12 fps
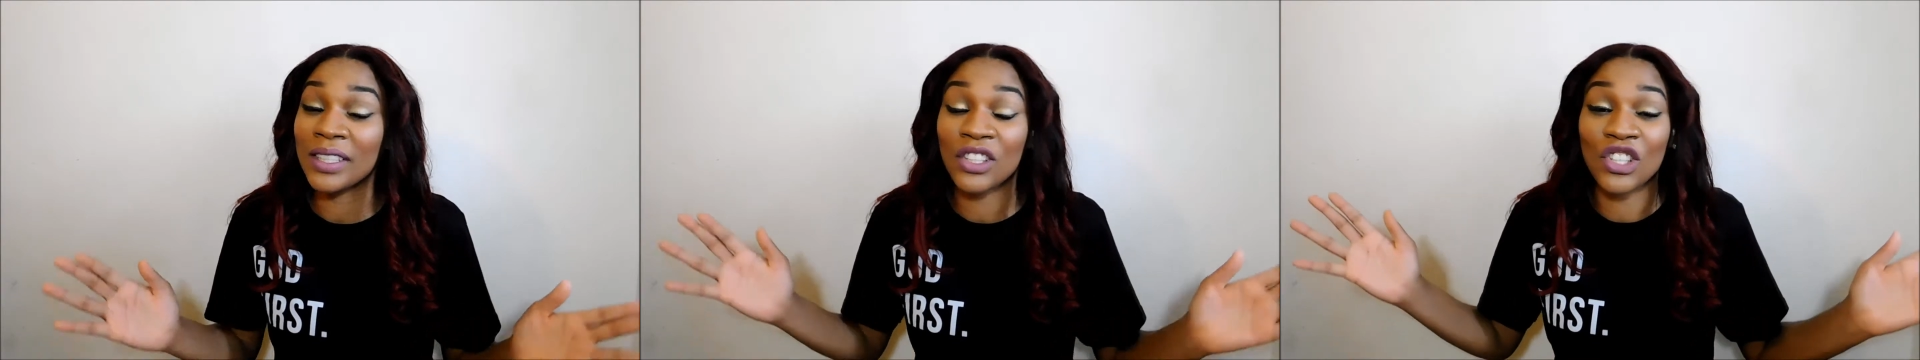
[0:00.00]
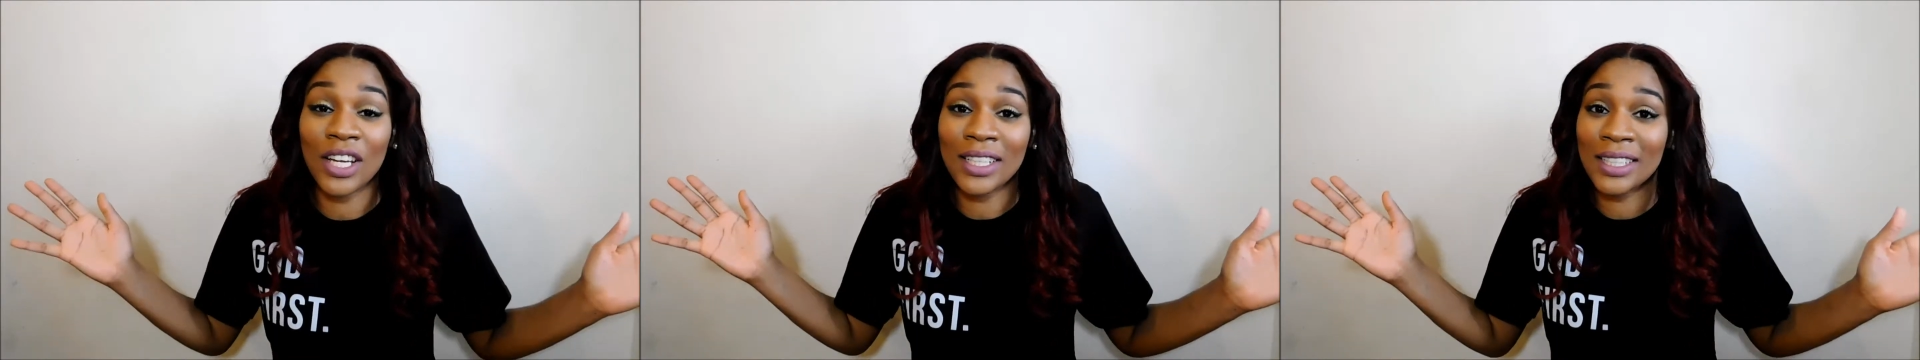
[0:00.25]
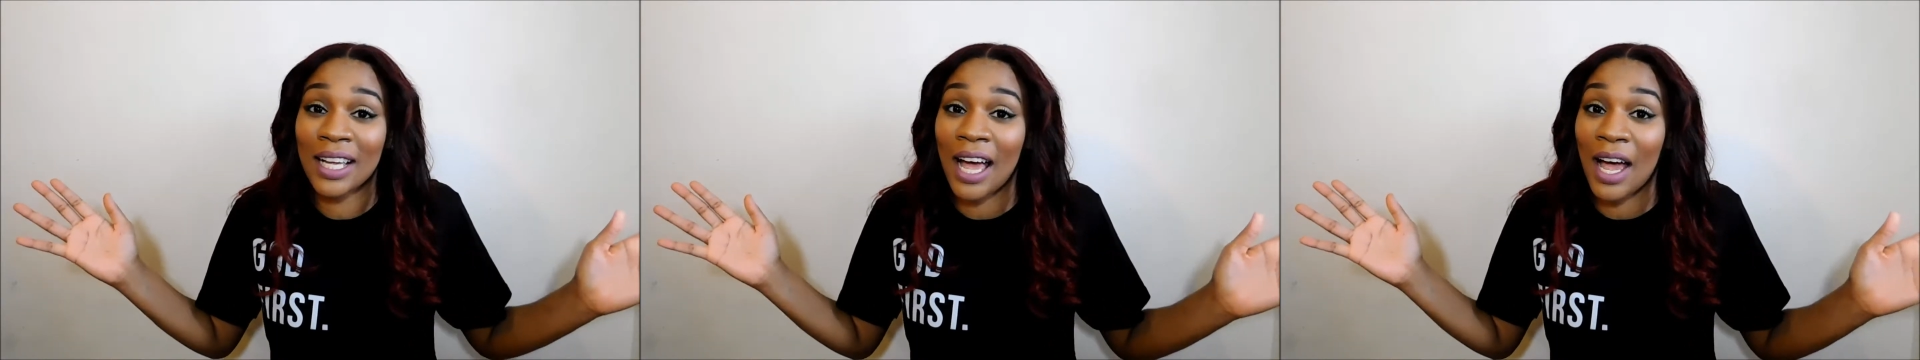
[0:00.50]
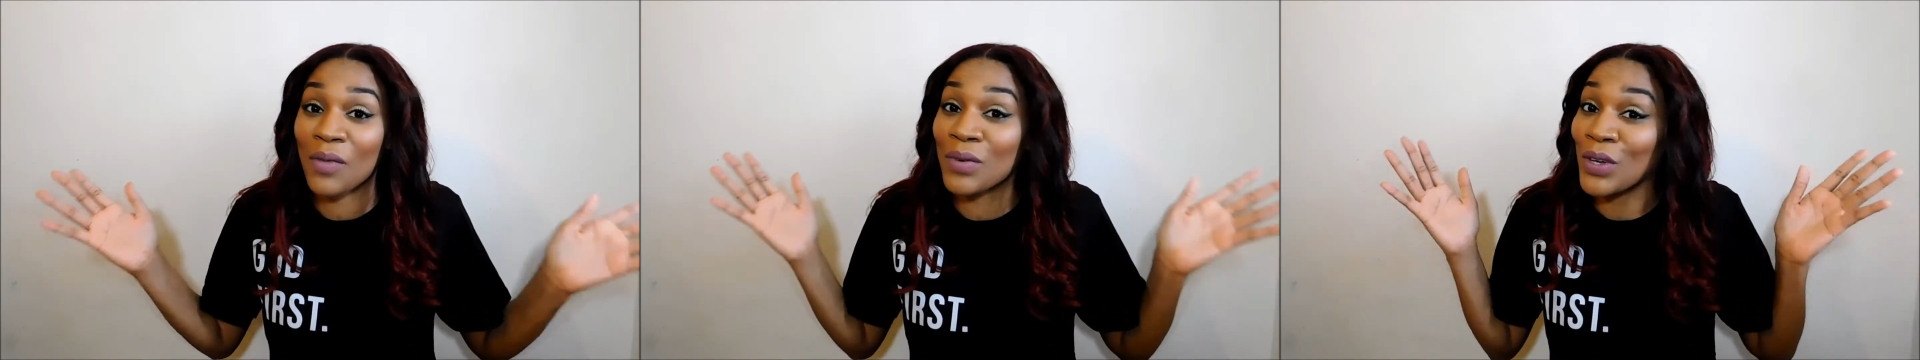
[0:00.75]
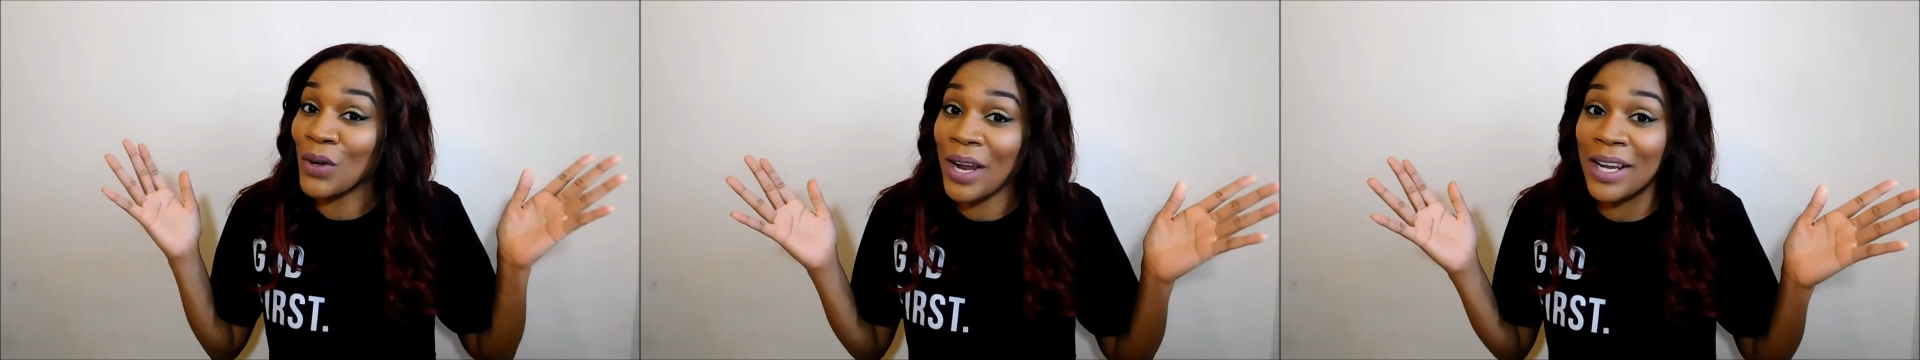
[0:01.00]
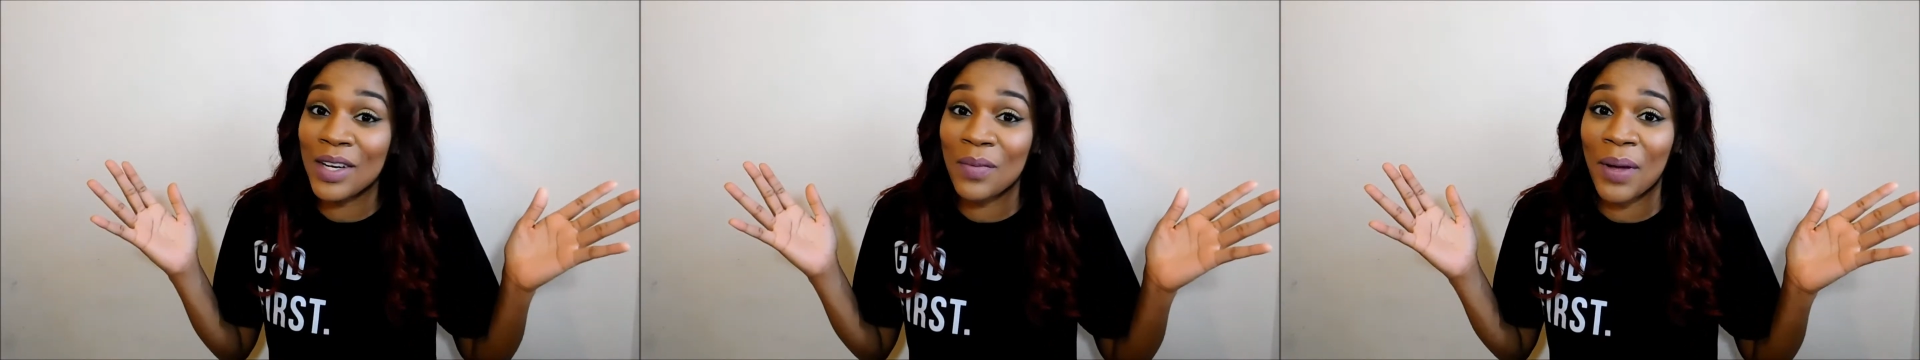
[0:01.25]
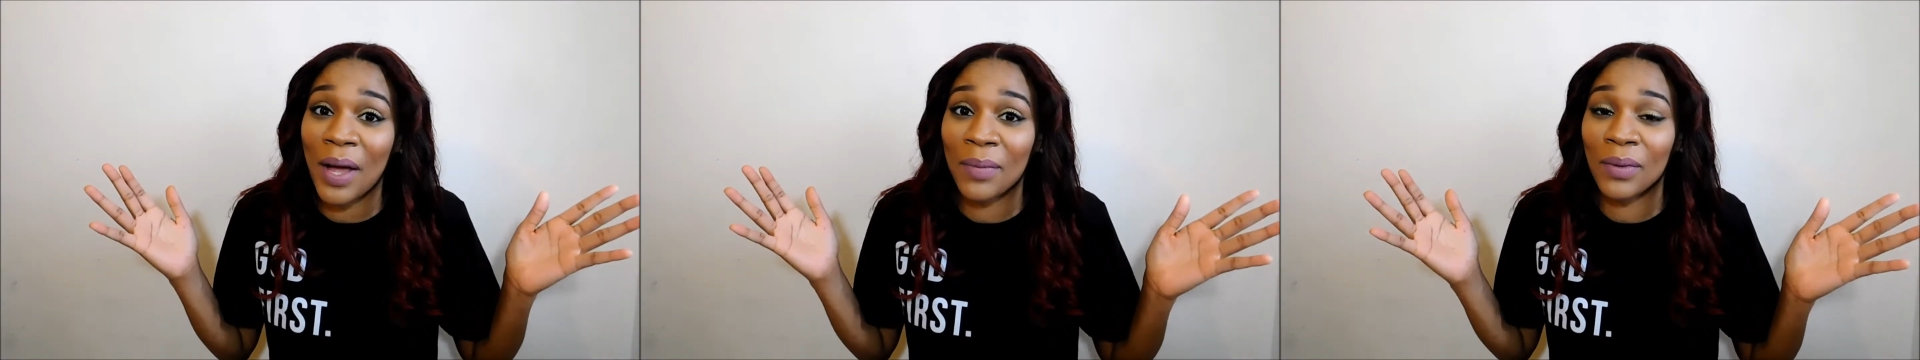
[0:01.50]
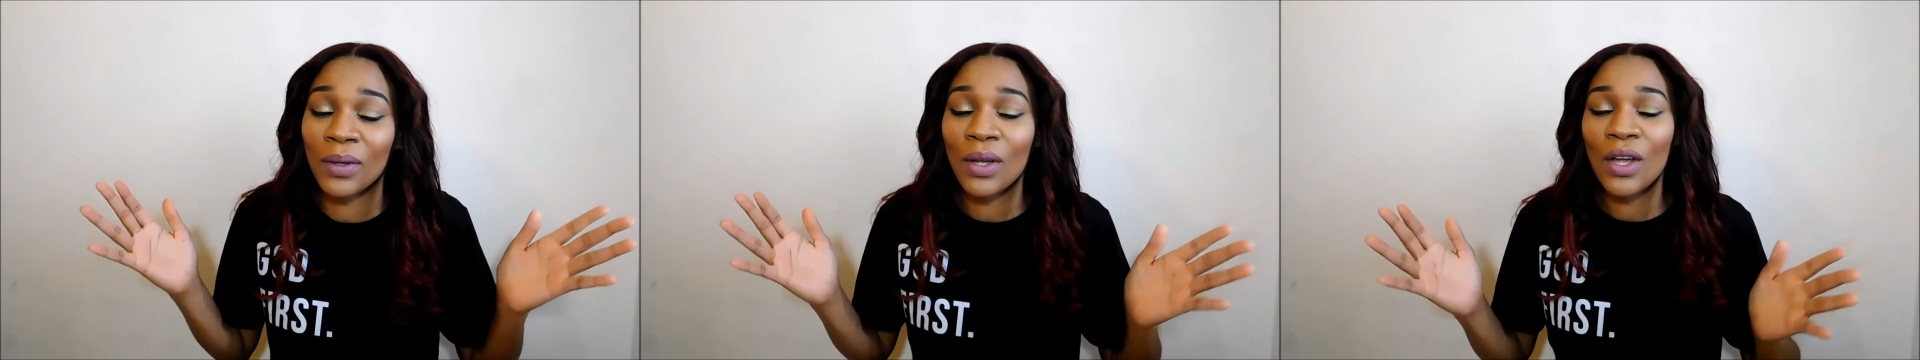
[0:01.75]
He's a jealous God. We know that in the
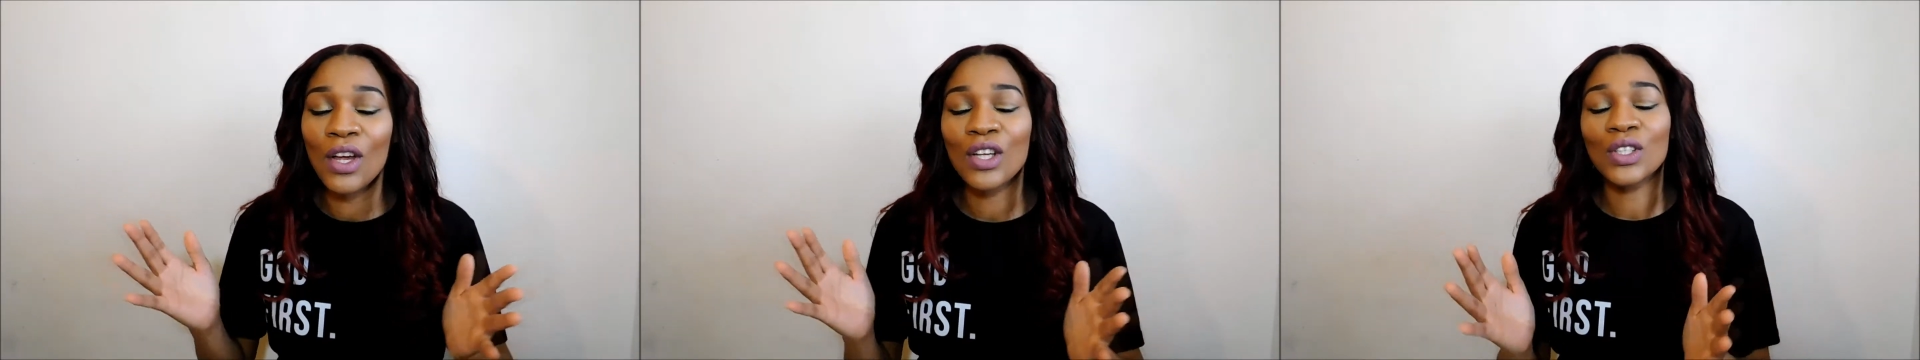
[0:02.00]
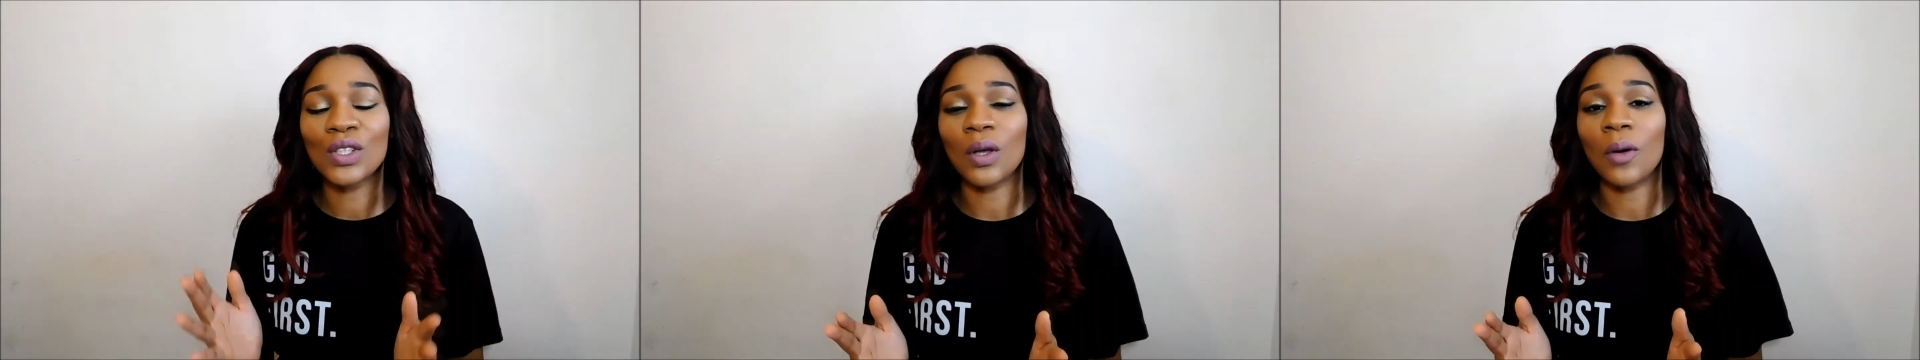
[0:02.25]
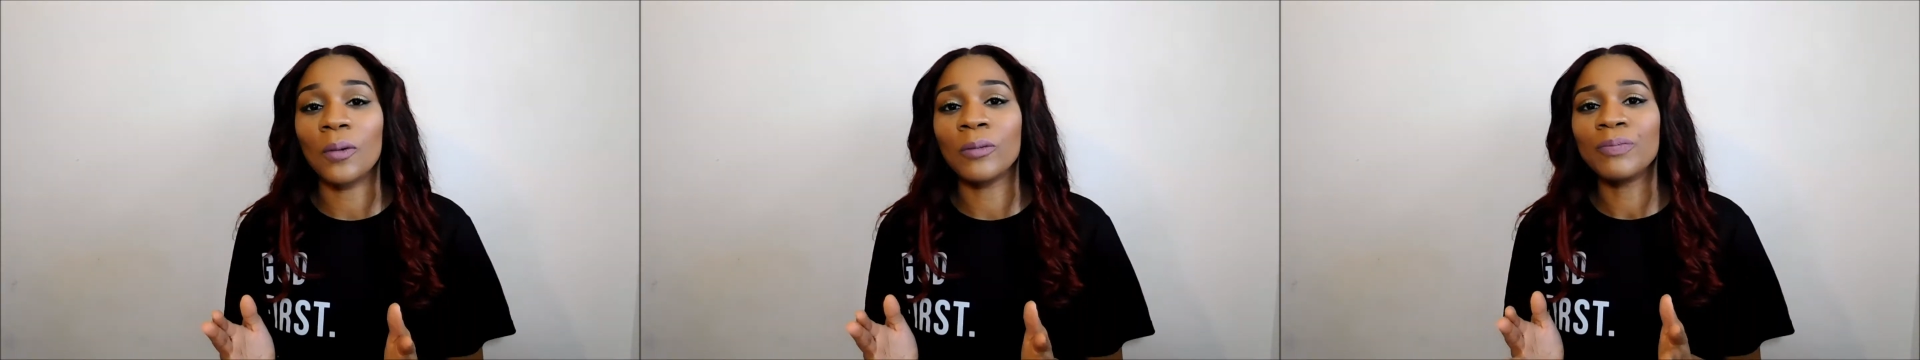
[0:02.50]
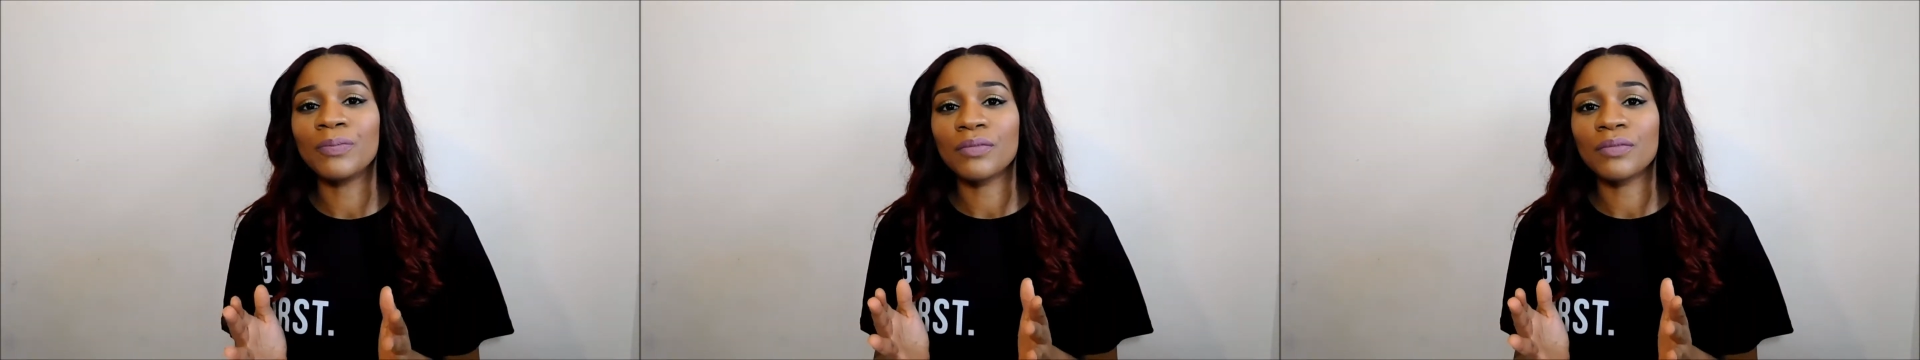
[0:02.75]
Bible. So